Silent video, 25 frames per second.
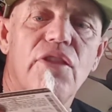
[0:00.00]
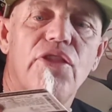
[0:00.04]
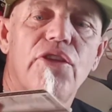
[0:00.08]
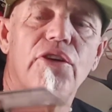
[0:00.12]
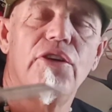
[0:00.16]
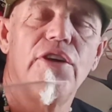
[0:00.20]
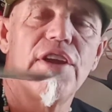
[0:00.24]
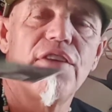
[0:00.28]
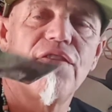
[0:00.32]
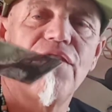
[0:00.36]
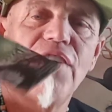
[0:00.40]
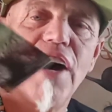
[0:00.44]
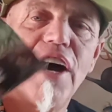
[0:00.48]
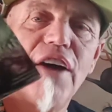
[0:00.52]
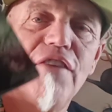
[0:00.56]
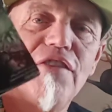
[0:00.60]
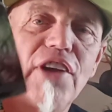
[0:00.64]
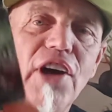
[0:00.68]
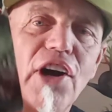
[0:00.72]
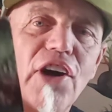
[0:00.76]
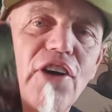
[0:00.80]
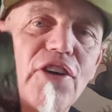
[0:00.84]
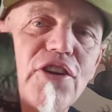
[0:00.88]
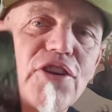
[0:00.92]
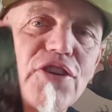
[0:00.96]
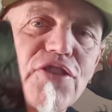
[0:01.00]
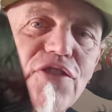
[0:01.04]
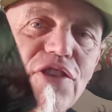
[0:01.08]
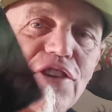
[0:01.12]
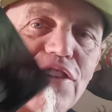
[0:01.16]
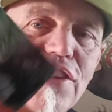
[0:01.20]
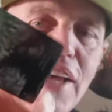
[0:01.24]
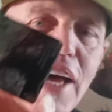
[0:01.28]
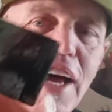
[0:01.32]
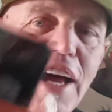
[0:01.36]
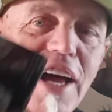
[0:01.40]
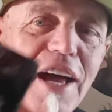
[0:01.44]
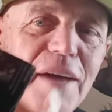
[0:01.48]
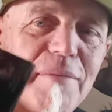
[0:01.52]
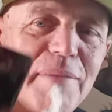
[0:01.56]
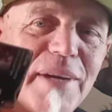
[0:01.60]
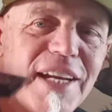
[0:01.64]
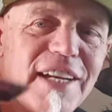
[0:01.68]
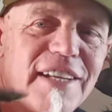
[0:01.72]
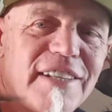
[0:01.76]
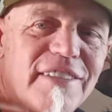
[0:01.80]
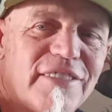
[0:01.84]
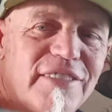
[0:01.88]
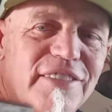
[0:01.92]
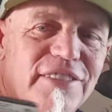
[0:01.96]
$35 for that. I
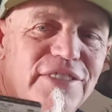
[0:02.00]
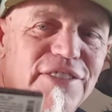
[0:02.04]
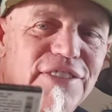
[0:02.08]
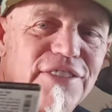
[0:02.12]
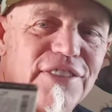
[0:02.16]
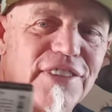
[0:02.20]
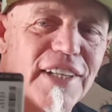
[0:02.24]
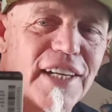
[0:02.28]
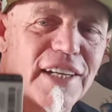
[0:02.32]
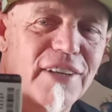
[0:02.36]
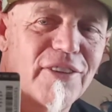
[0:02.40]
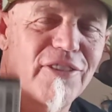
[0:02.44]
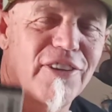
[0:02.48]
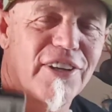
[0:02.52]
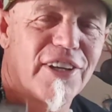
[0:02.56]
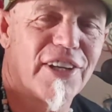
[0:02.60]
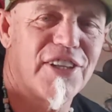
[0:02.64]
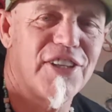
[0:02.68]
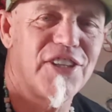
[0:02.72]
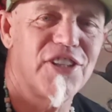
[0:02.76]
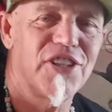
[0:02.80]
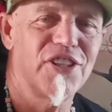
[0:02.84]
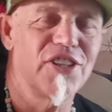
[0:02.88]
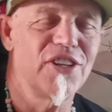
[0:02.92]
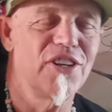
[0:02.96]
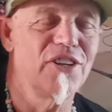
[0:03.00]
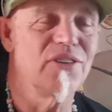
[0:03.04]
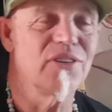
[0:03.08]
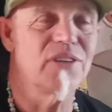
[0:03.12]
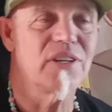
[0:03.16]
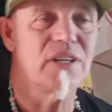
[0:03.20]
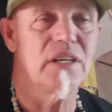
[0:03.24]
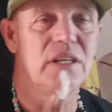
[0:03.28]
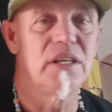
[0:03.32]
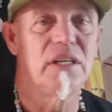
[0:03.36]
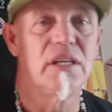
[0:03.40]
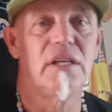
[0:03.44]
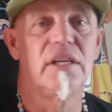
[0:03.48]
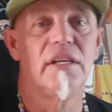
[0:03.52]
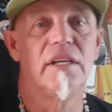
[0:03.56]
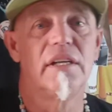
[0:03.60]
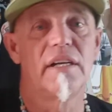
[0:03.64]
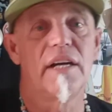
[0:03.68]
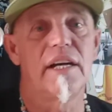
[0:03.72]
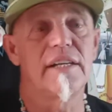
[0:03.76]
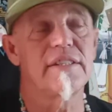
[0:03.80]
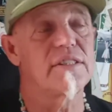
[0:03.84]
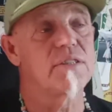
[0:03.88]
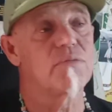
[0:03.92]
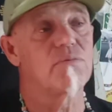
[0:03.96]
mean, fuck, what a joke.
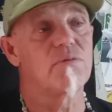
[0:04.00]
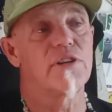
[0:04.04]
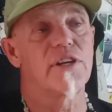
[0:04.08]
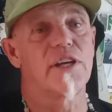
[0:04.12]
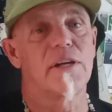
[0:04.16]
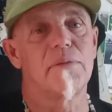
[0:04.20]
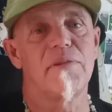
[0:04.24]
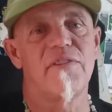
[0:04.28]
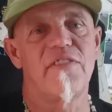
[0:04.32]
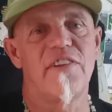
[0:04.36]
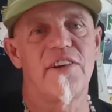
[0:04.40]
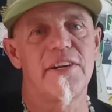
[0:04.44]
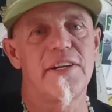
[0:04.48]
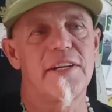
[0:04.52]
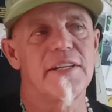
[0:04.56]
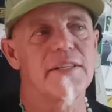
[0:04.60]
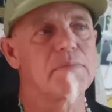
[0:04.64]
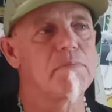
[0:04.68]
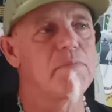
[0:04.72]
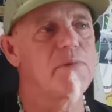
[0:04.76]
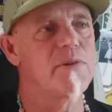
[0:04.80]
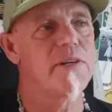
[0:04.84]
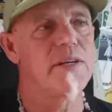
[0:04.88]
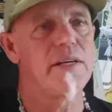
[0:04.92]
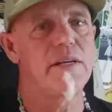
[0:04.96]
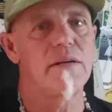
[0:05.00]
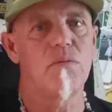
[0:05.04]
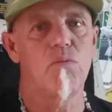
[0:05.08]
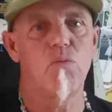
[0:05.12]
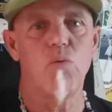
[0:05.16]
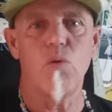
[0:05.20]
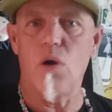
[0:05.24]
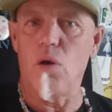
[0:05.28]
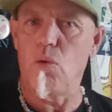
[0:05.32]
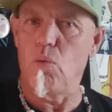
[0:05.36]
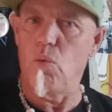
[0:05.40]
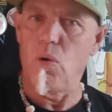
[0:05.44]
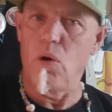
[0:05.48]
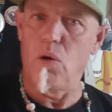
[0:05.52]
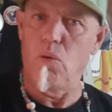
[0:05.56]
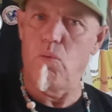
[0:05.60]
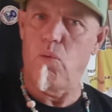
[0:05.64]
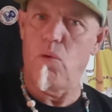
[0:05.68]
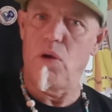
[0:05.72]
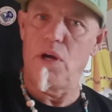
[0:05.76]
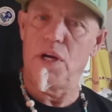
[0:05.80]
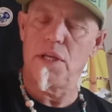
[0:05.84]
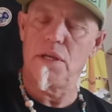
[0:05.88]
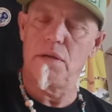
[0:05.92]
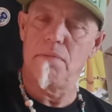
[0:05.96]
I said, well, you're going to be very disappointed. What, what,
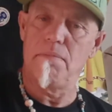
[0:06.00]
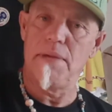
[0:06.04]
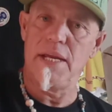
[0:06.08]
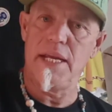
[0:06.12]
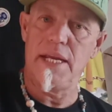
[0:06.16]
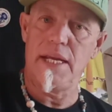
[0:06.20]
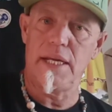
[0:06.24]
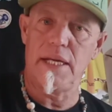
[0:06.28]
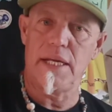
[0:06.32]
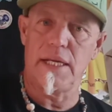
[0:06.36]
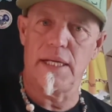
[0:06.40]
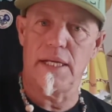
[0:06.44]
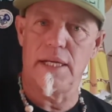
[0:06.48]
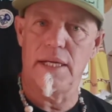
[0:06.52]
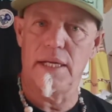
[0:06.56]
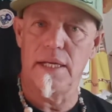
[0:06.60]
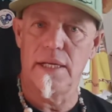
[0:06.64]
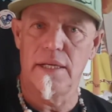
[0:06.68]
what do you mean?